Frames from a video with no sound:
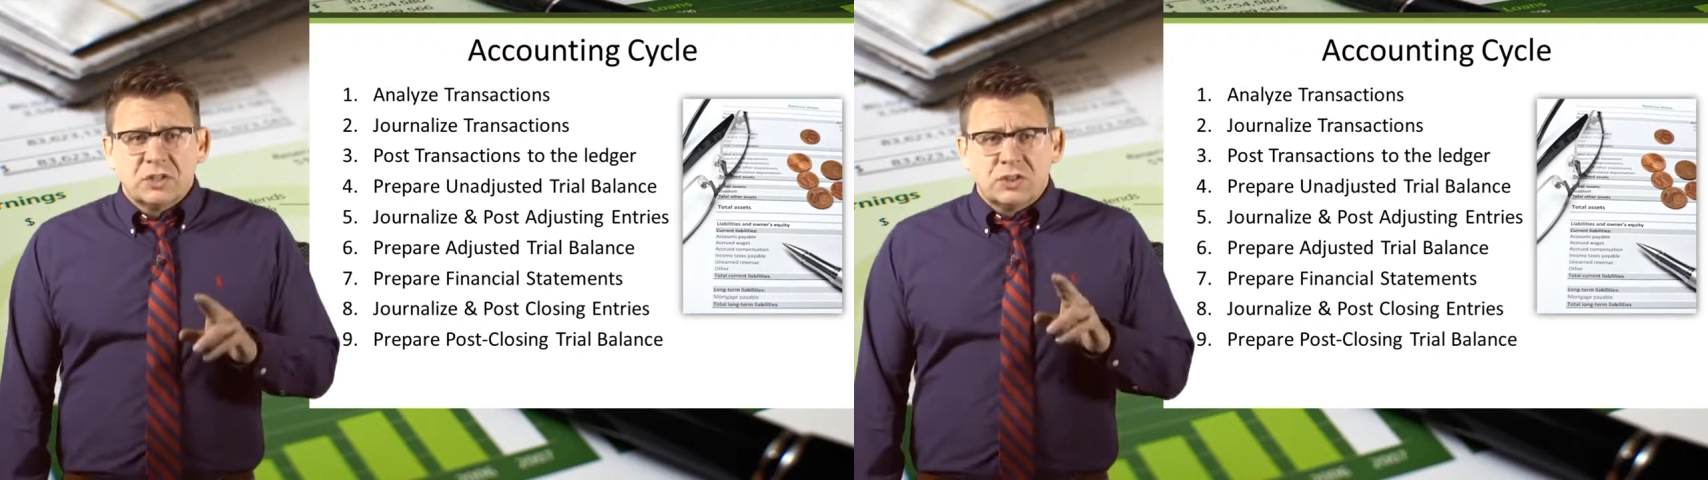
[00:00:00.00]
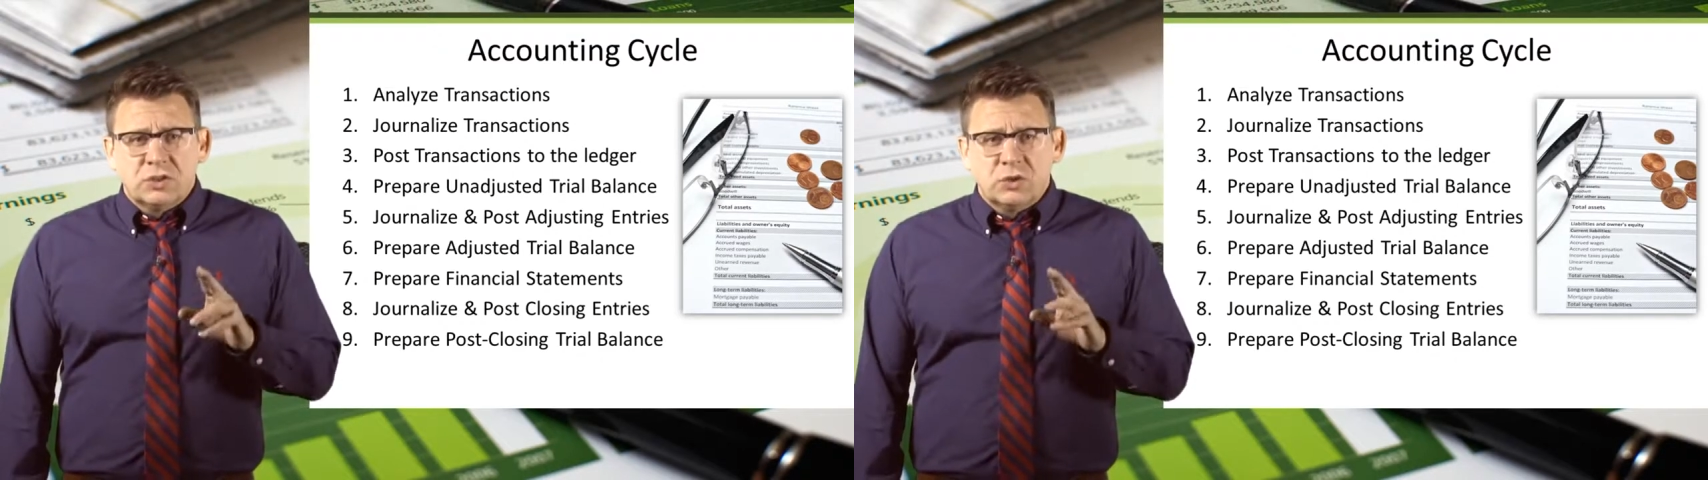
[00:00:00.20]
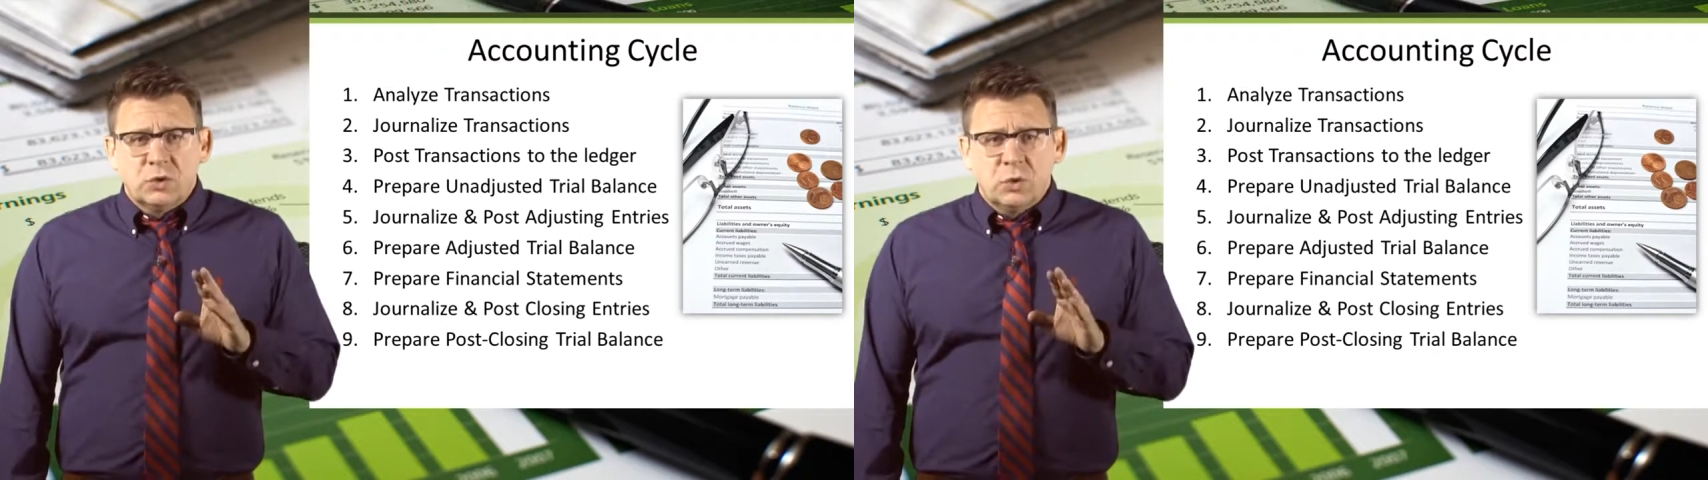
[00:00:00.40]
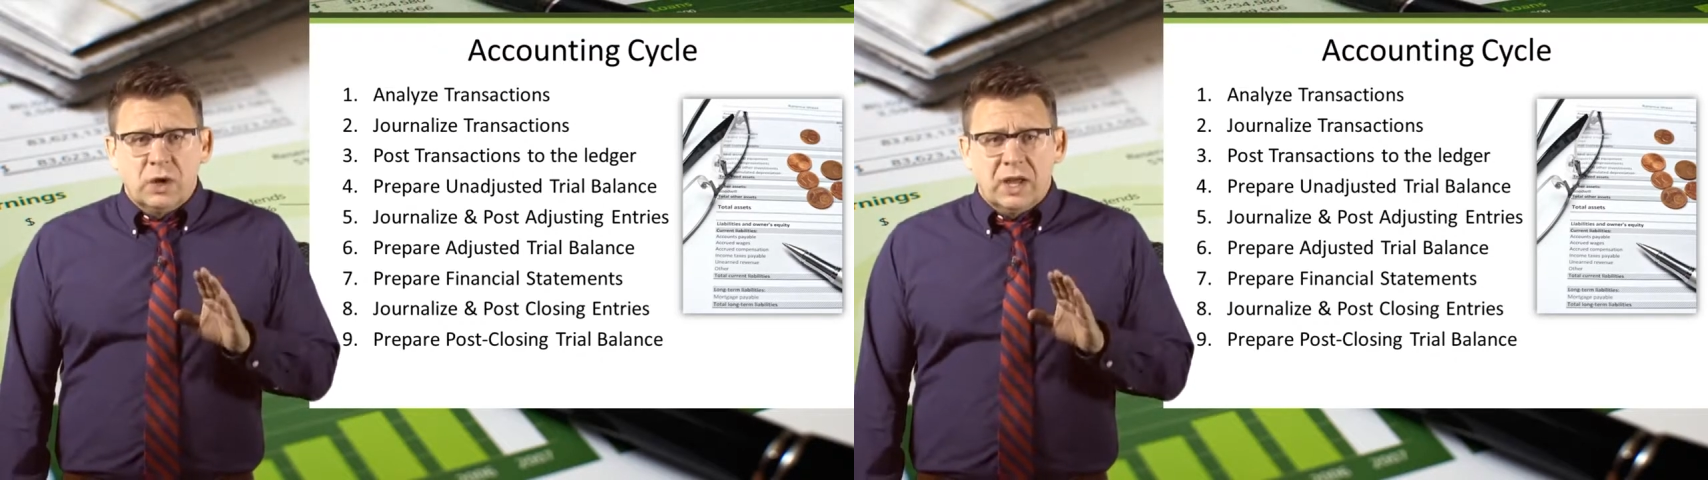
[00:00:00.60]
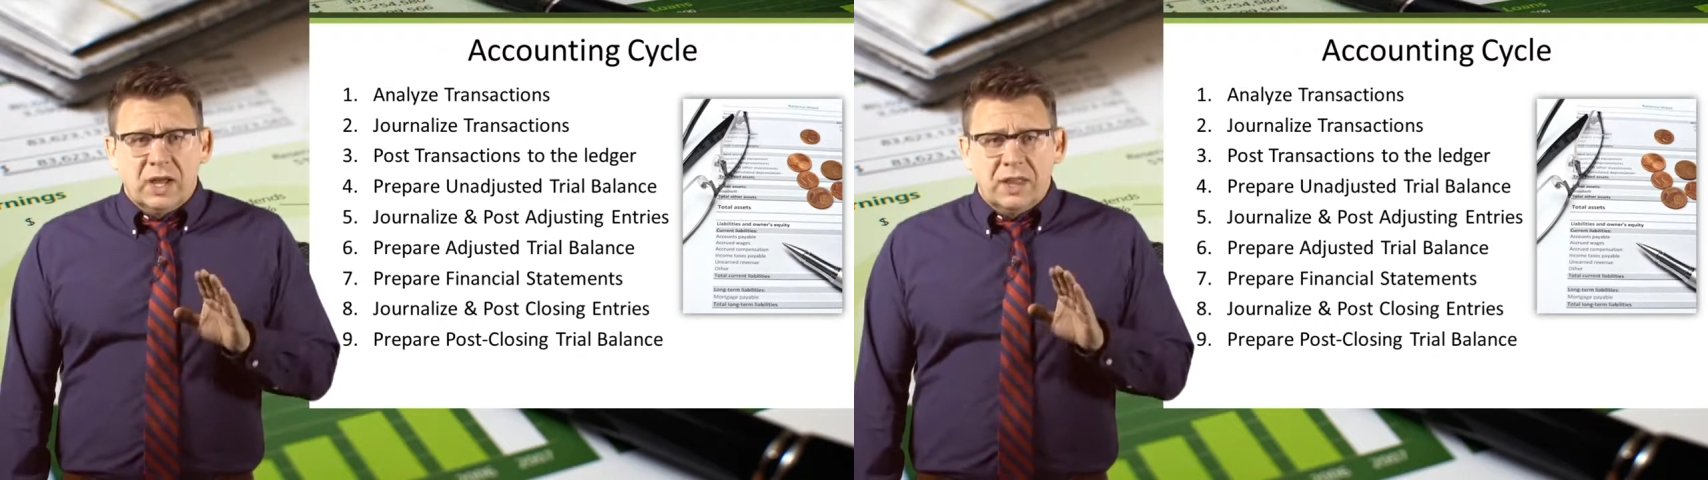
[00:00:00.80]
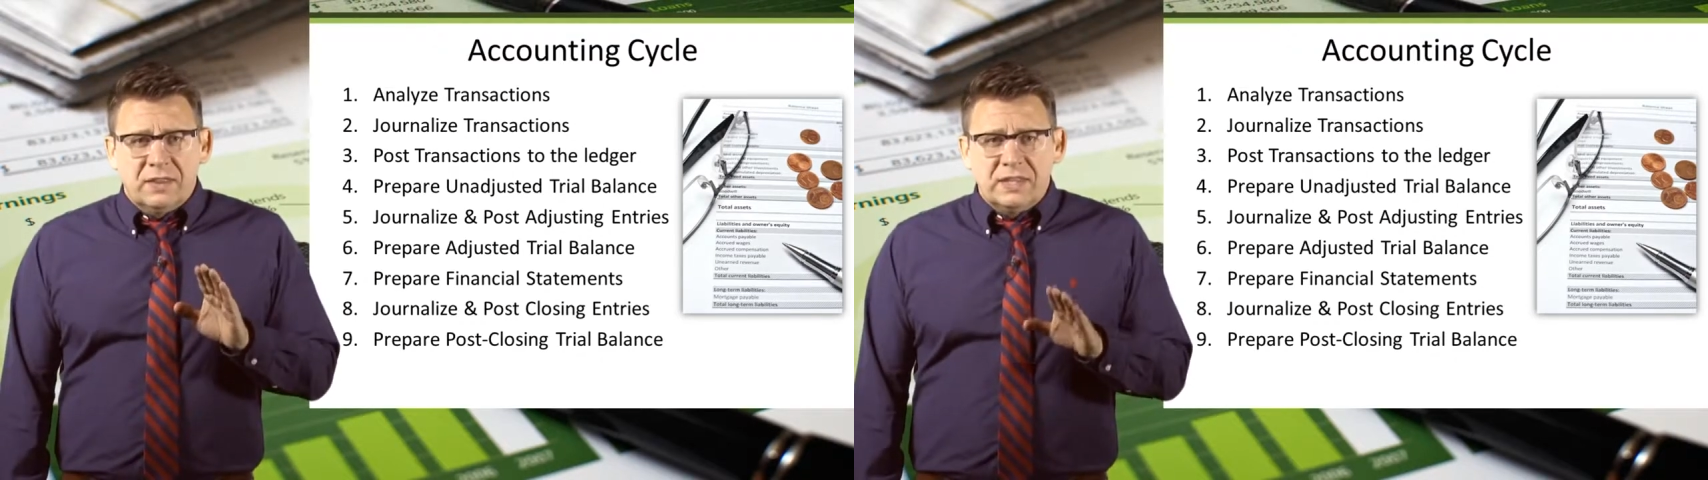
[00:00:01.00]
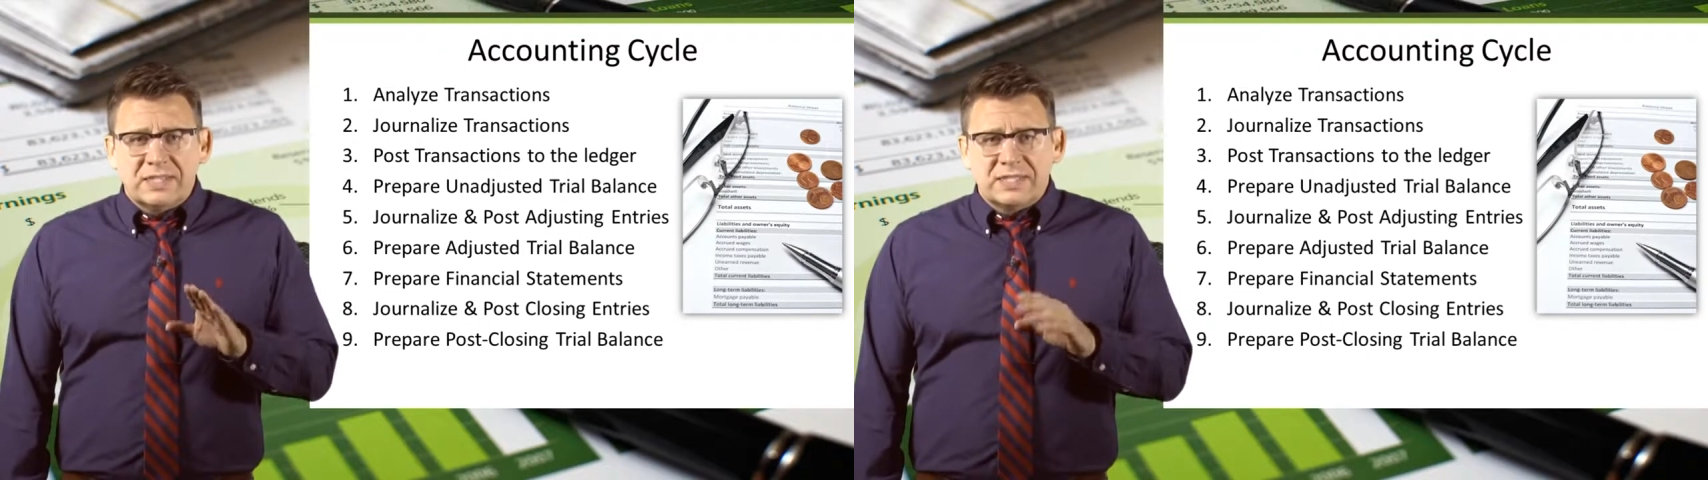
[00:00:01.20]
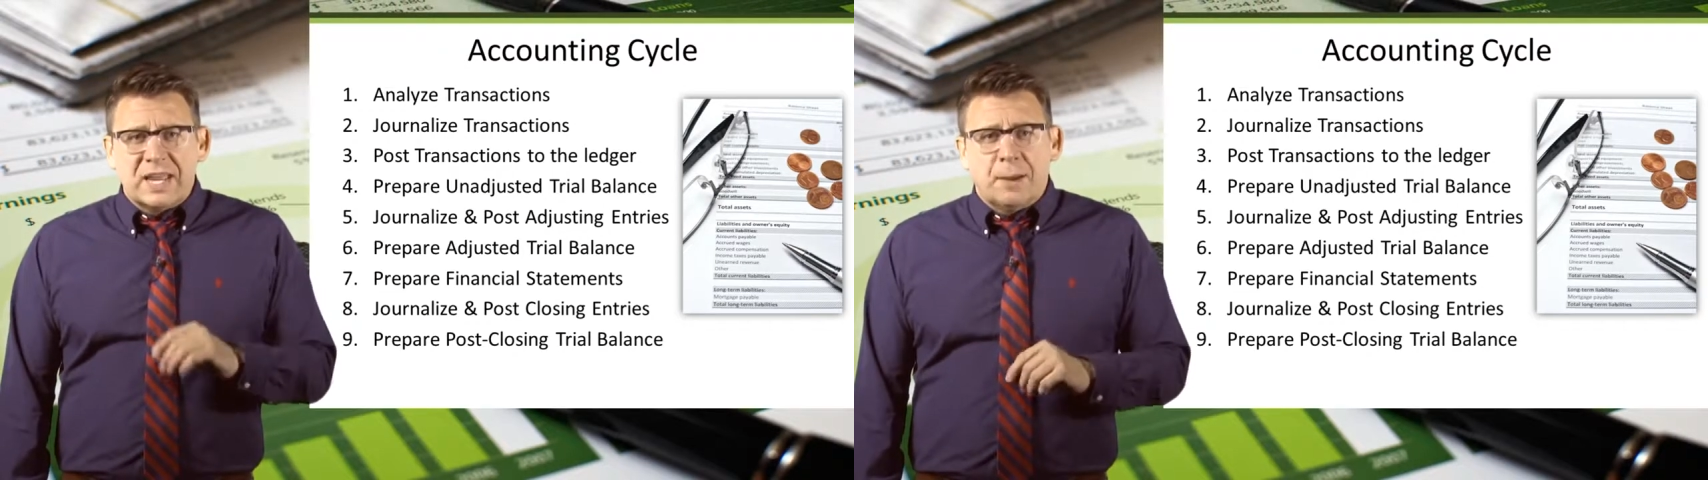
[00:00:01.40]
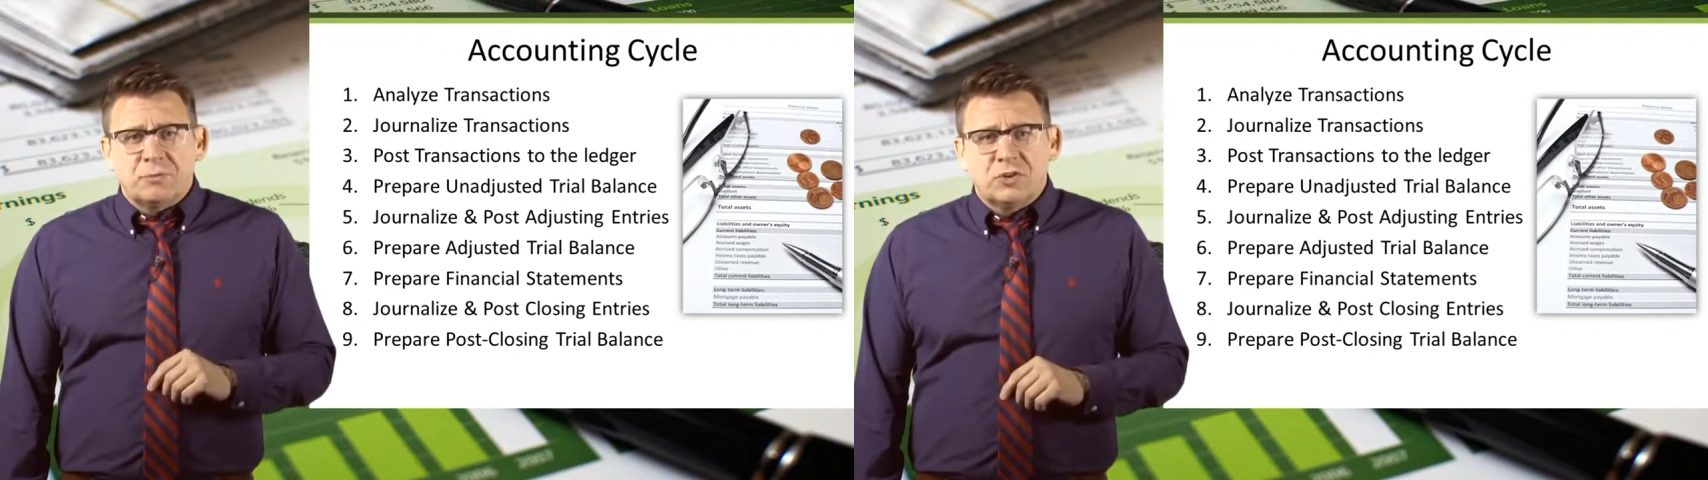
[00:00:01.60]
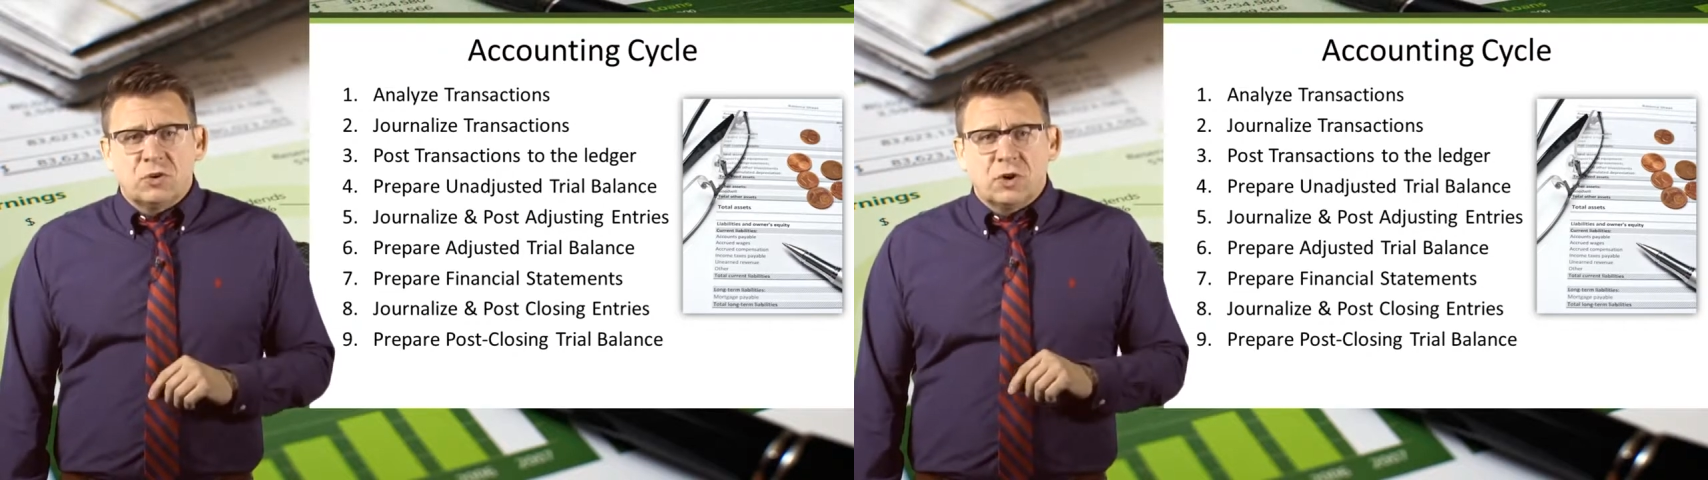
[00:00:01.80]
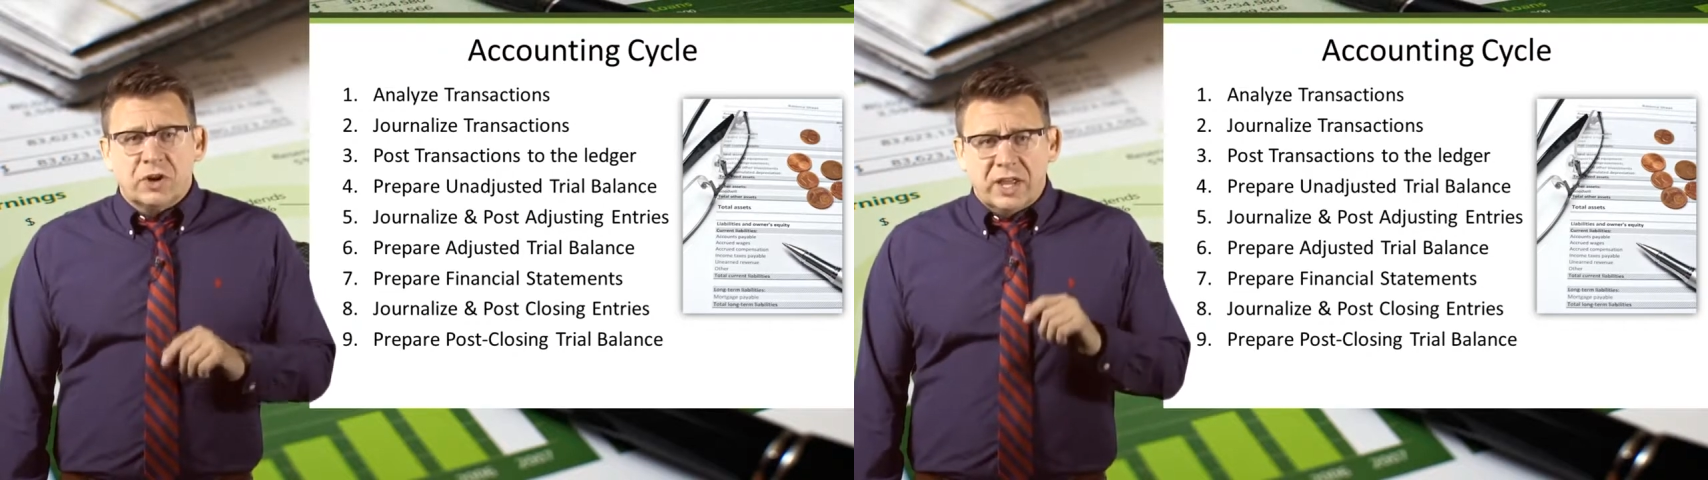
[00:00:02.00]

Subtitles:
to these steps in order to